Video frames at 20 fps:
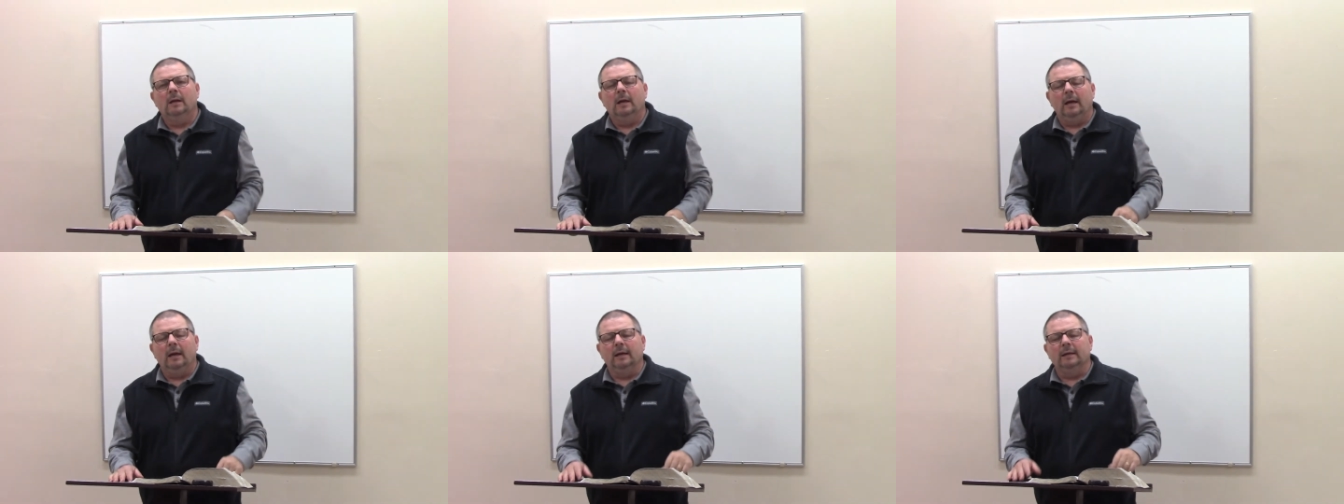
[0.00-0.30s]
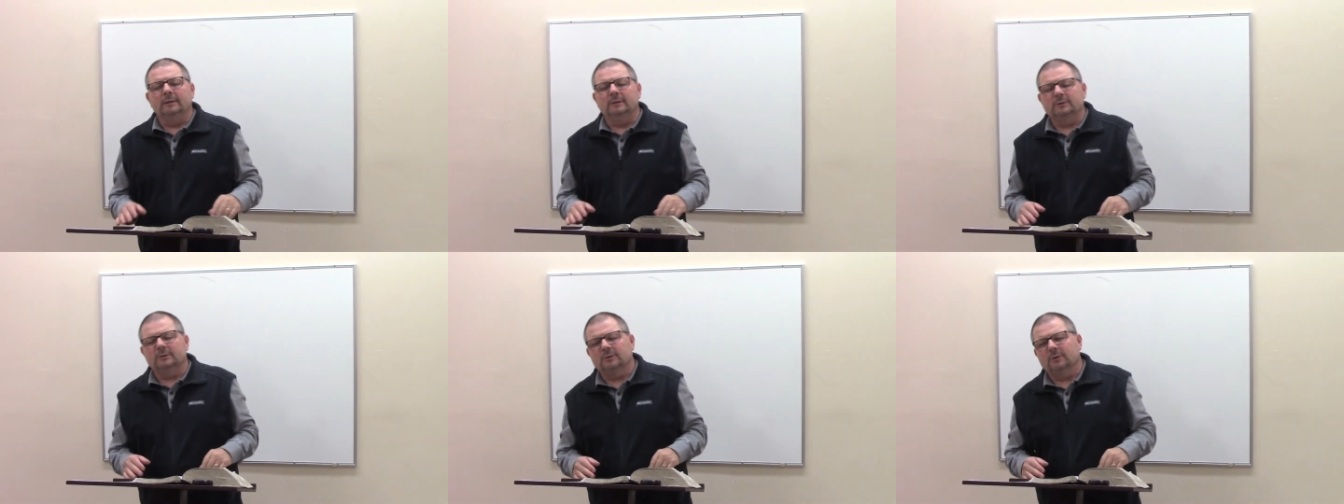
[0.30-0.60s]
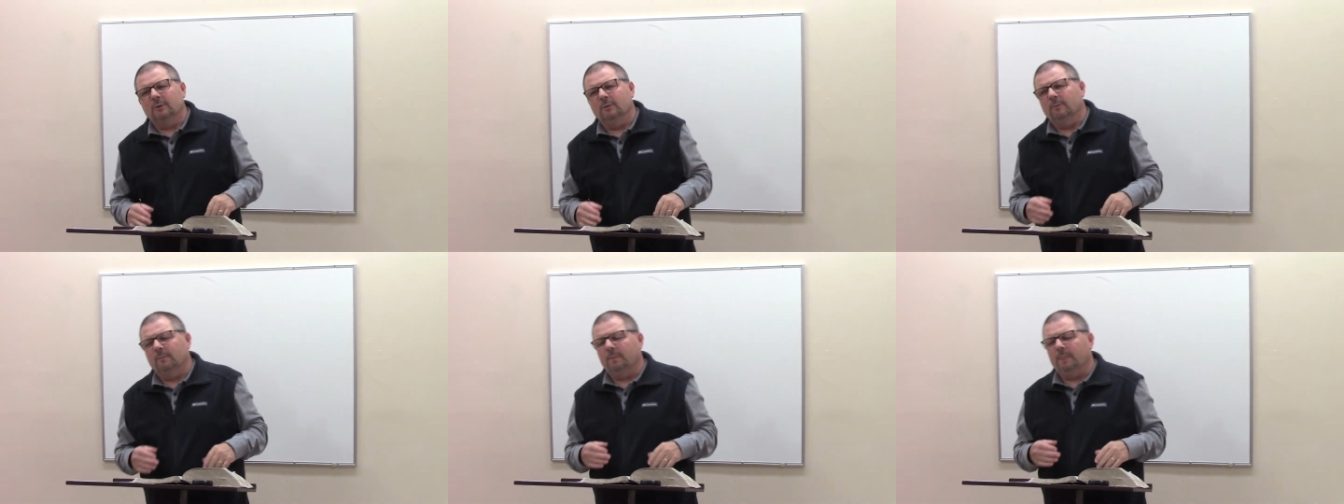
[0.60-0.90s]
And
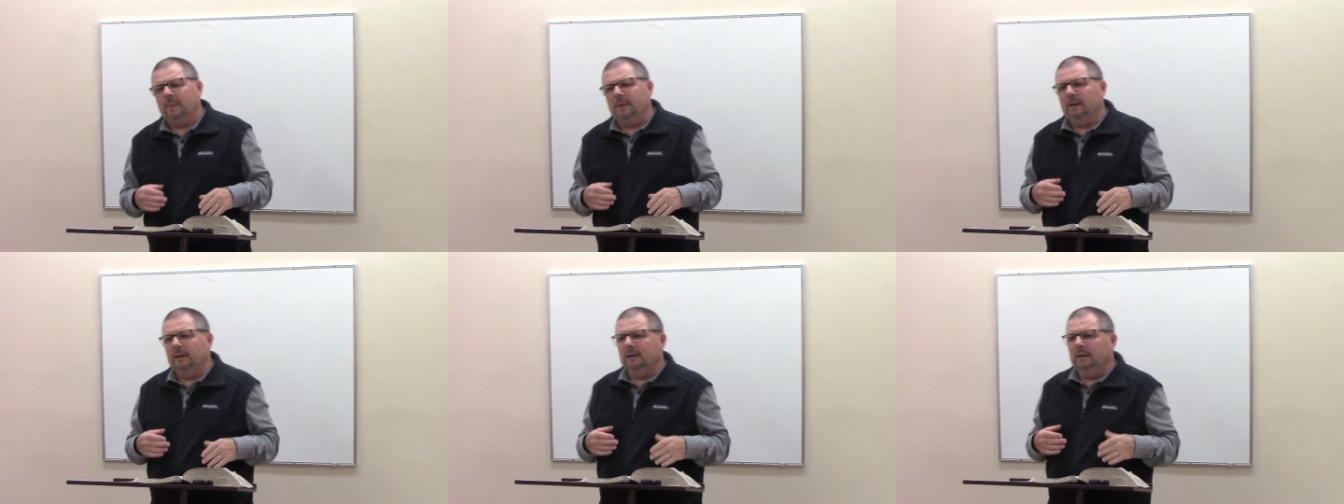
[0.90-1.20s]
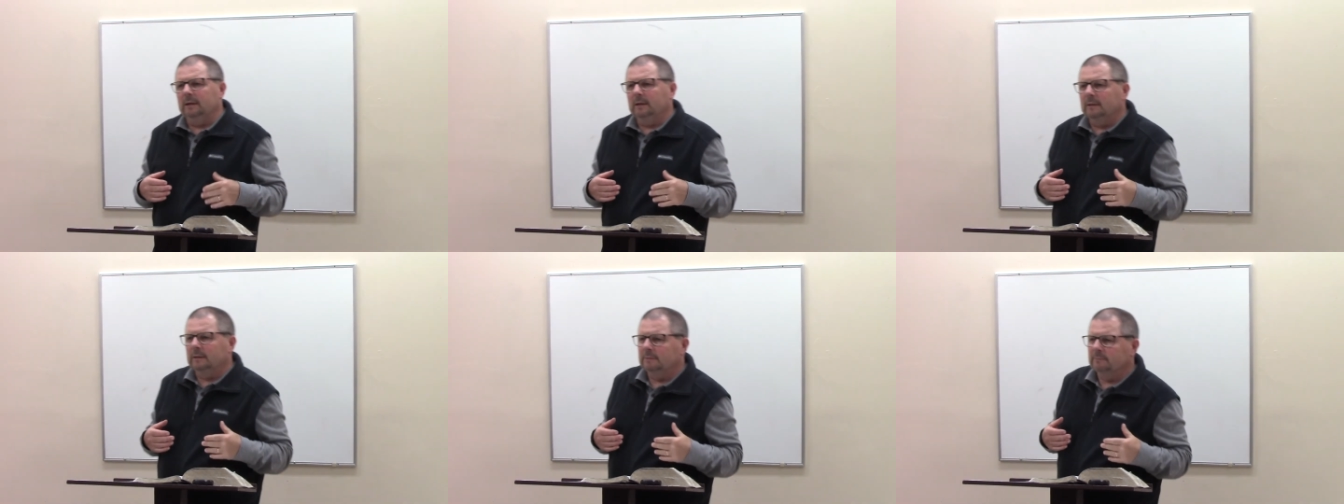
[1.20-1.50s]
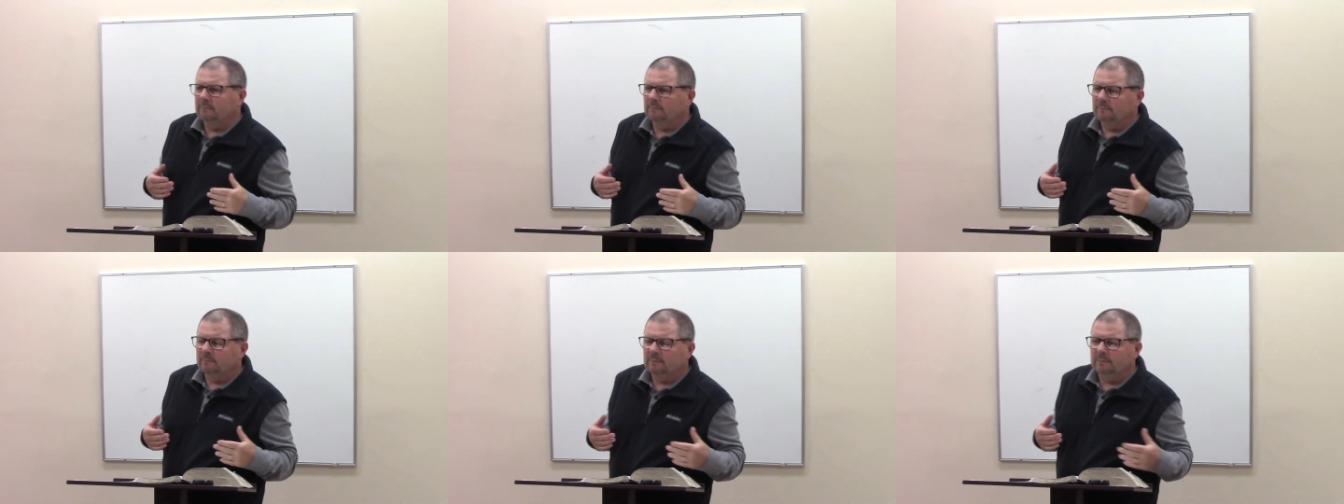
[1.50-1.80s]
so
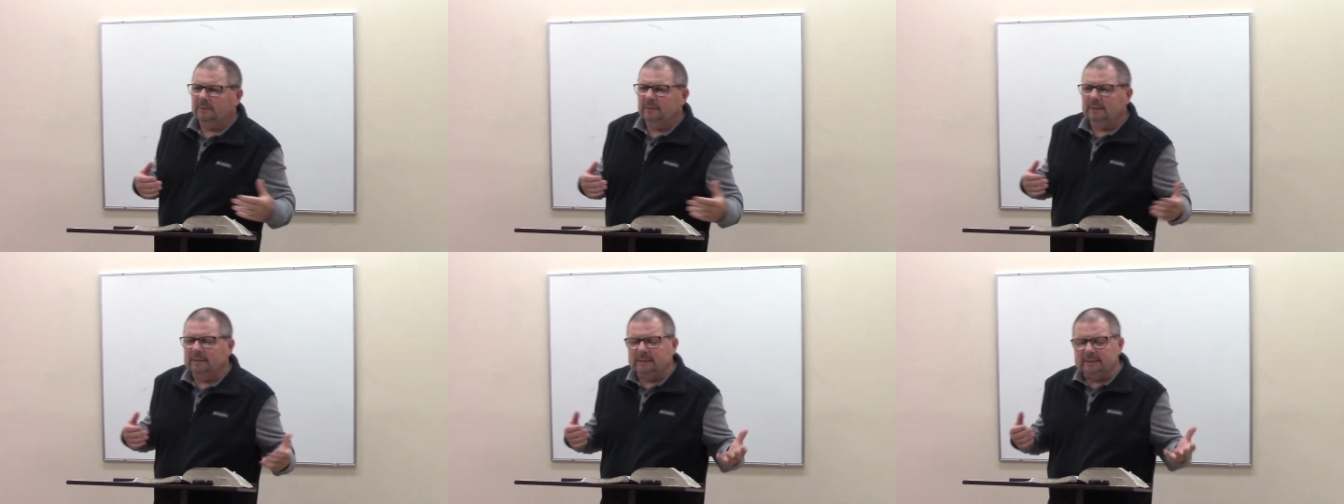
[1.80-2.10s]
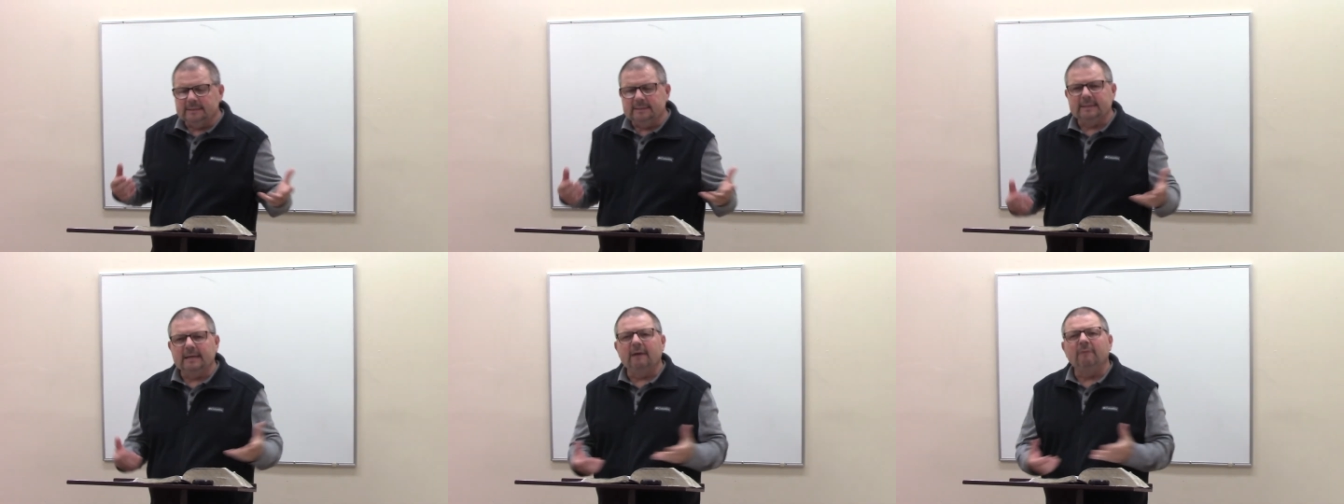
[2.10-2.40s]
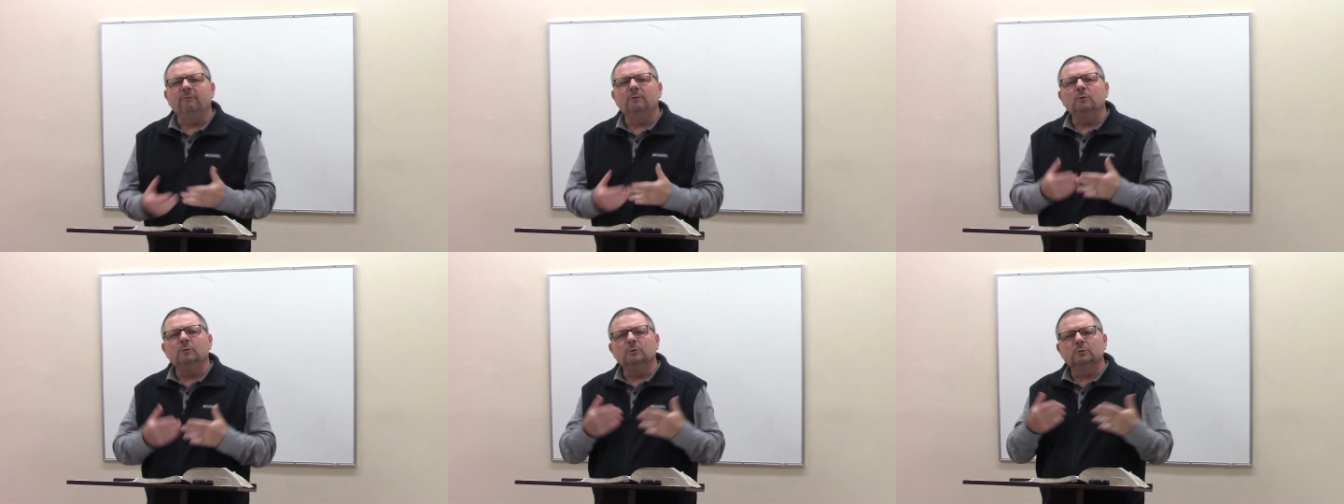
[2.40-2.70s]
uh, the
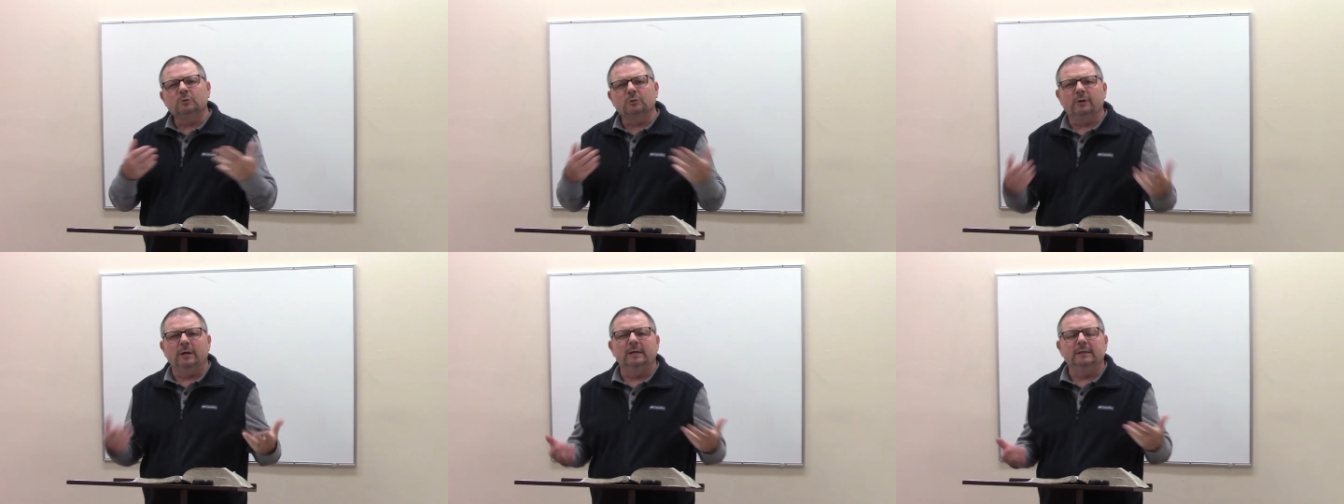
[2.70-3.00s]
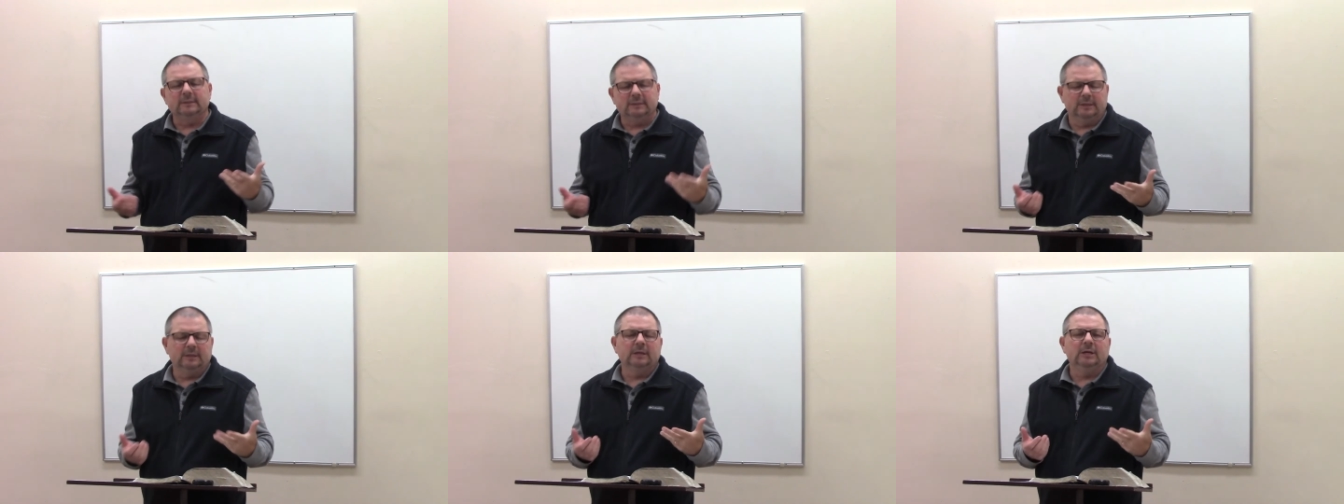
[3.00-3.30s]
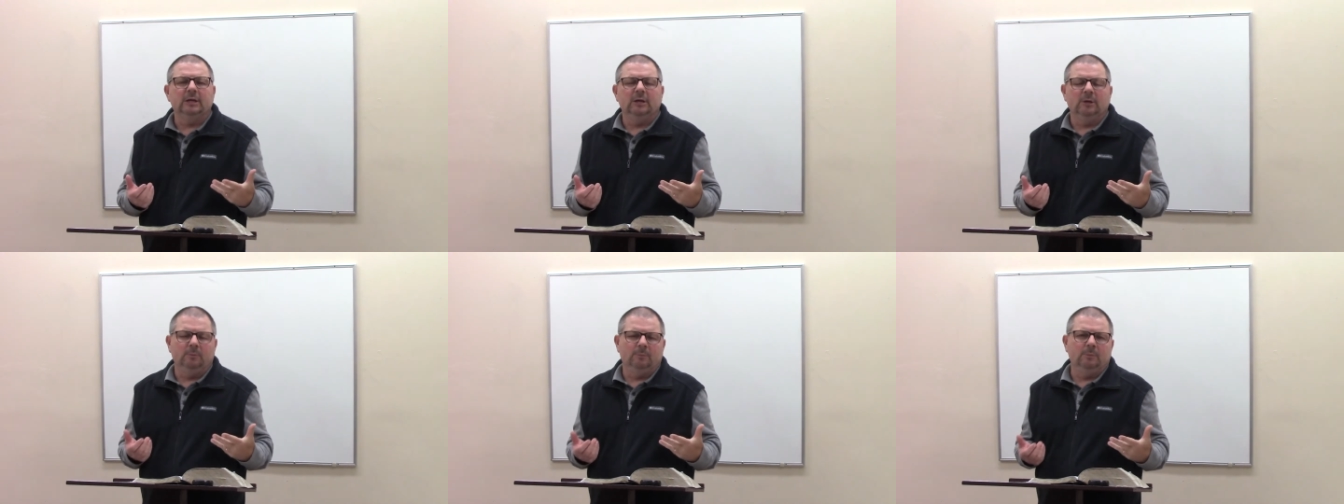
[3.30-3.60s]
devil tries to
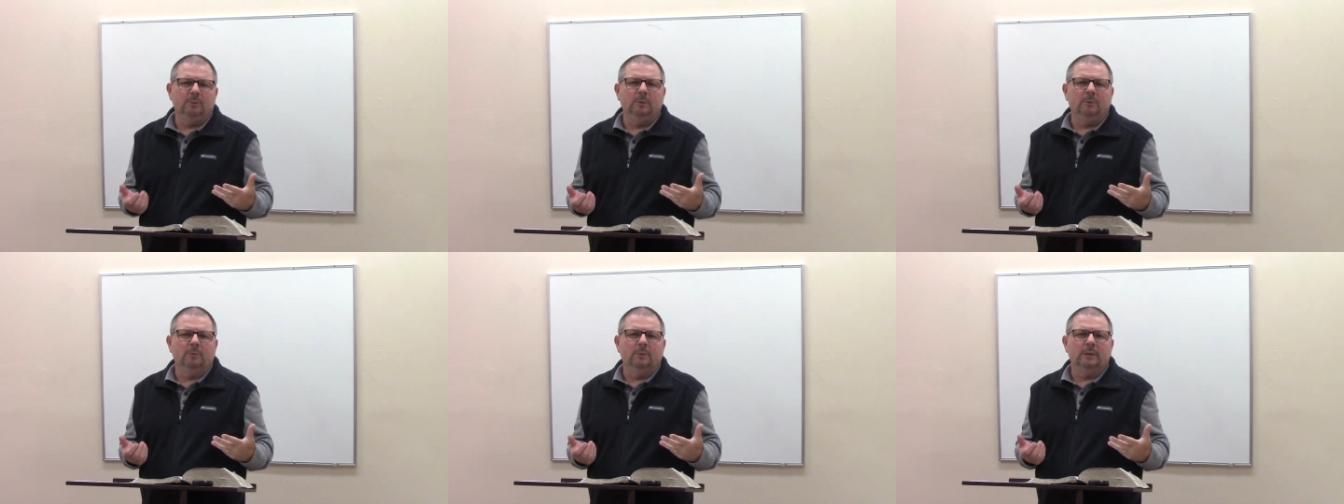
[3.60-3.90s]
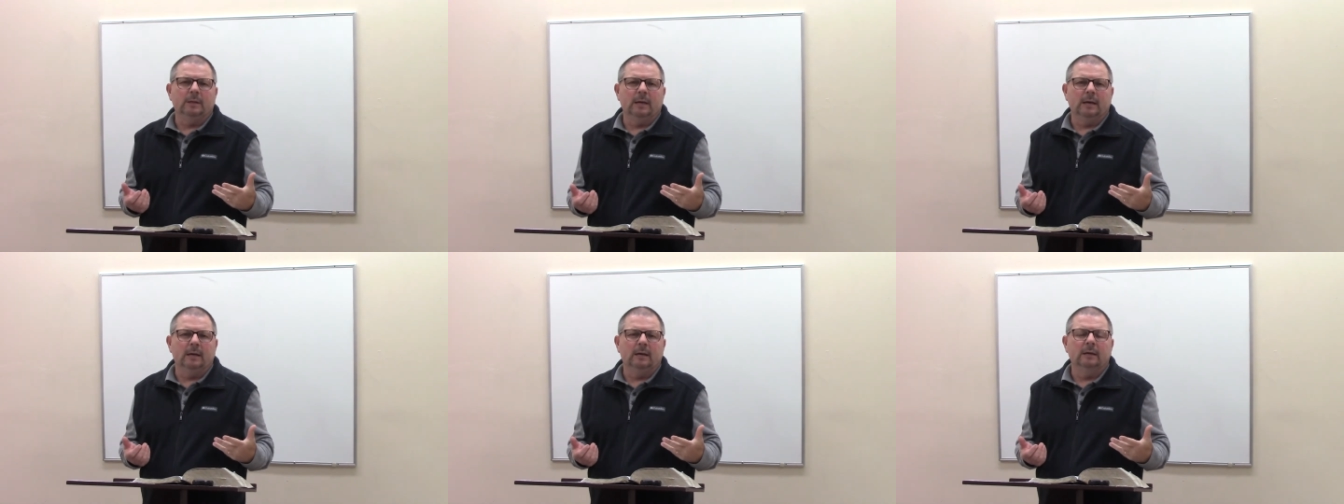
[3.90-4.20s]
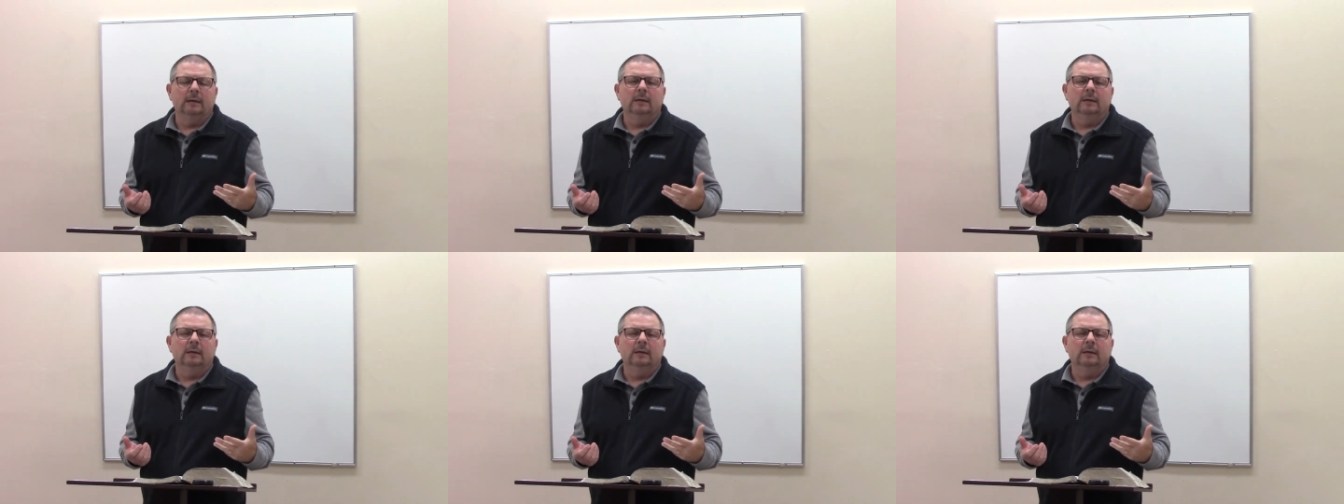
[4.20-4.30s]
keep you and I,